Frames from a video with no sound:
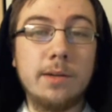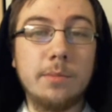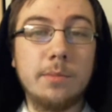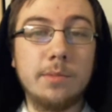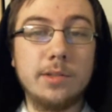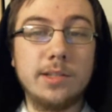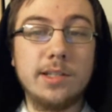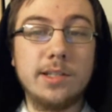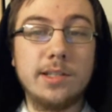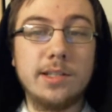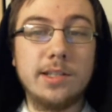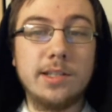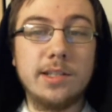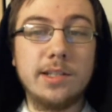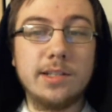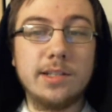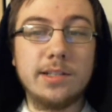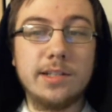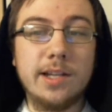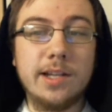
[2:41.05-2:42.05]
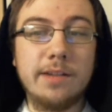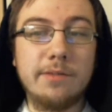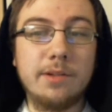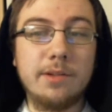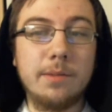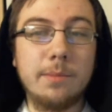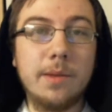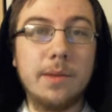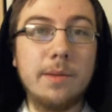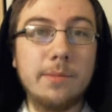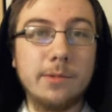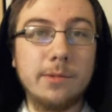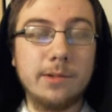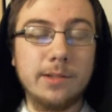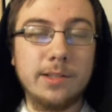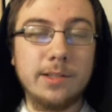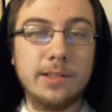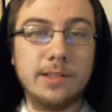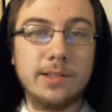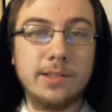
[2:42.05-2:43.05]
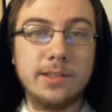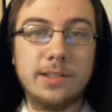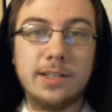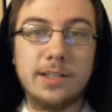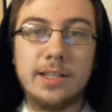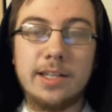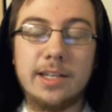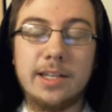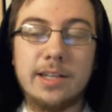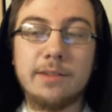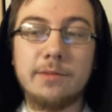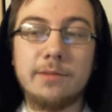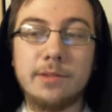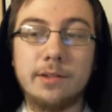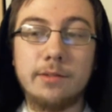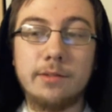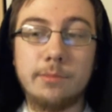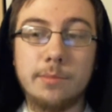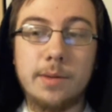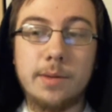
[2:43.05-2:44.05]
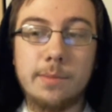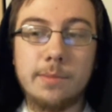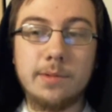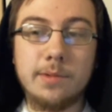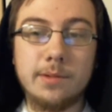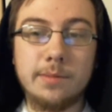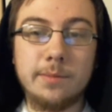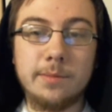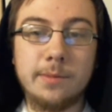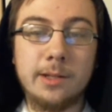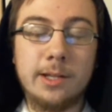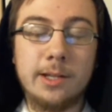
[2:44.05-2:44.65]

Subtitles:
but since he doesn't have any memories, he can't really remember them.